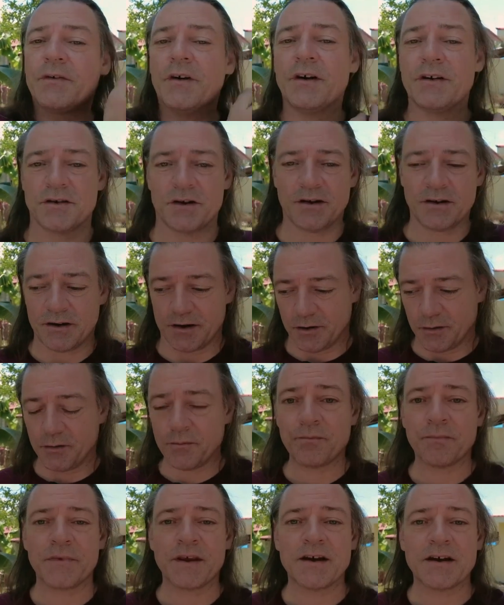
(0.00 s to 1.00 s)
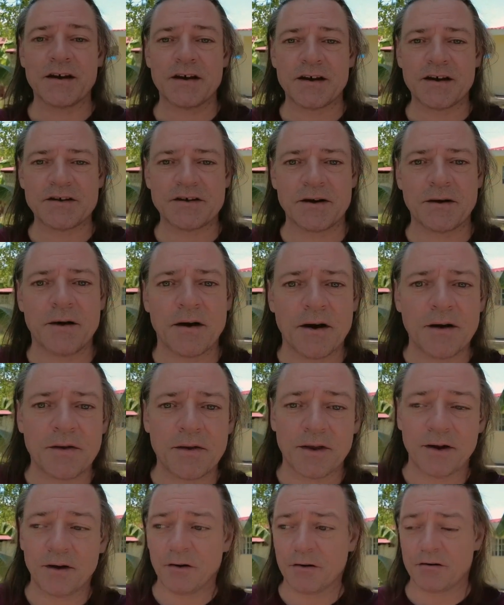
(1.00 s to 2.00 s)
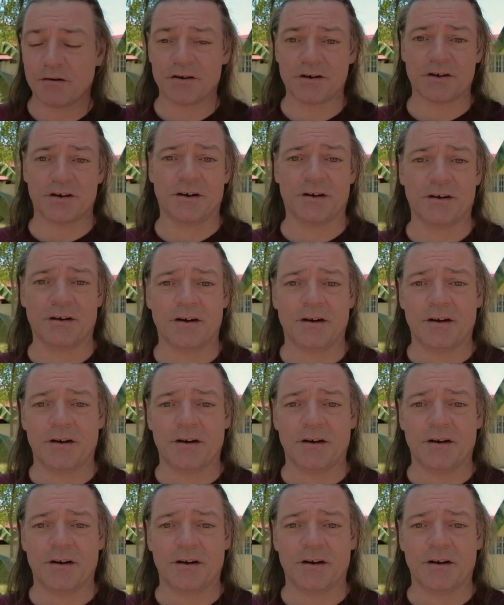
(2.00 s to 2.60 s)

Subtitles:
as far as I know, is a theocracy.